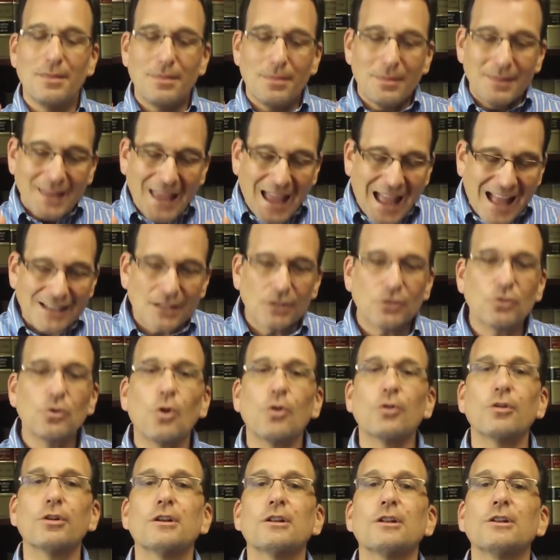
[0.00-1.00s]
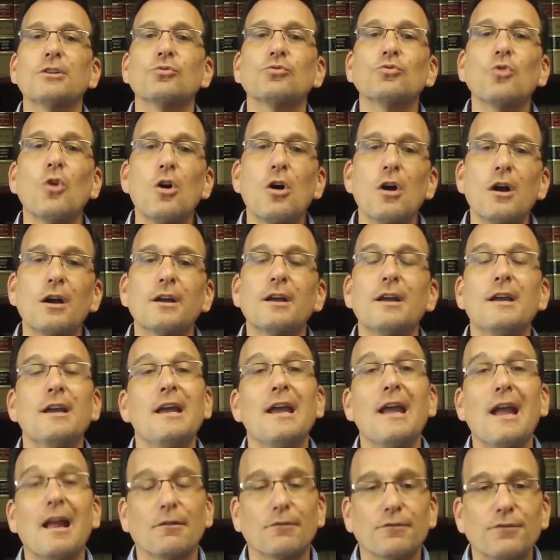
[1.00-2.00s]
categorically wrong,
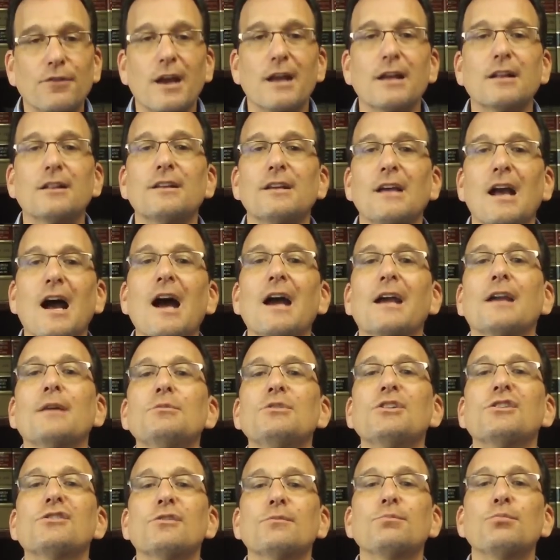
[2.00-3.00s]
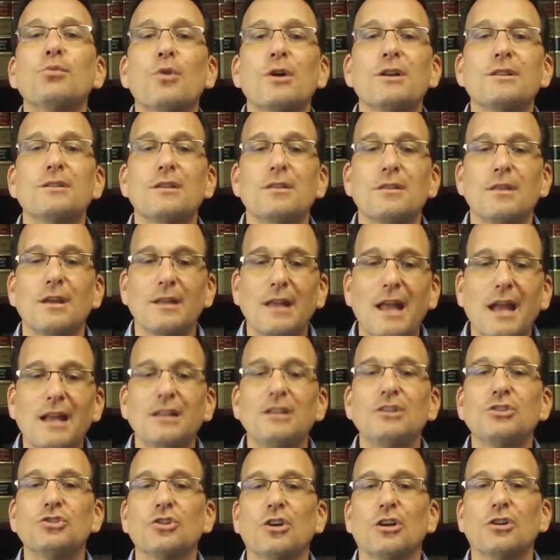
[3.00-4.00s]
and frankly, I am disappointed that
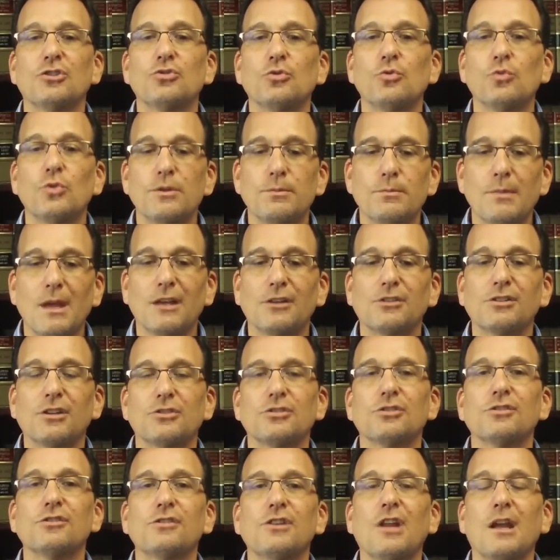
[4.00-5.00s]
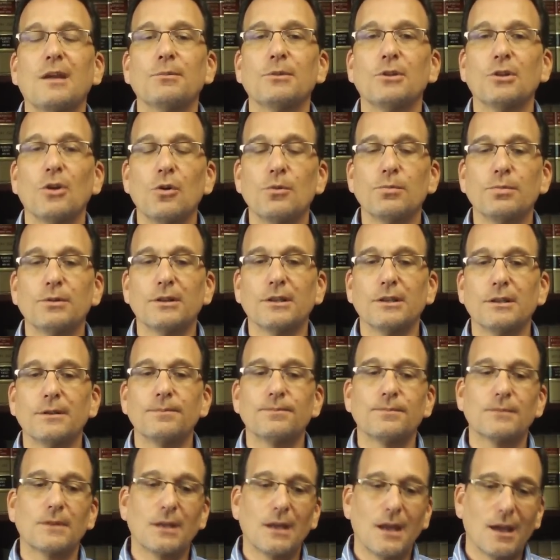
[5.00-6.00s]
any judge would make such a statement openly.
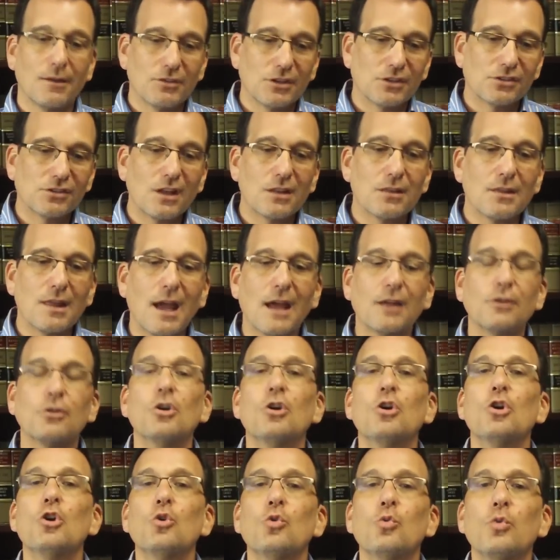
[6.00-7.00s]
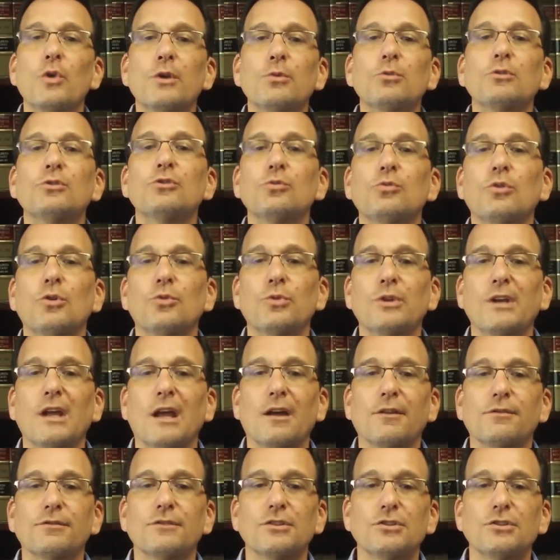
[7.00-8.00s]
Having said that, we will do what we have to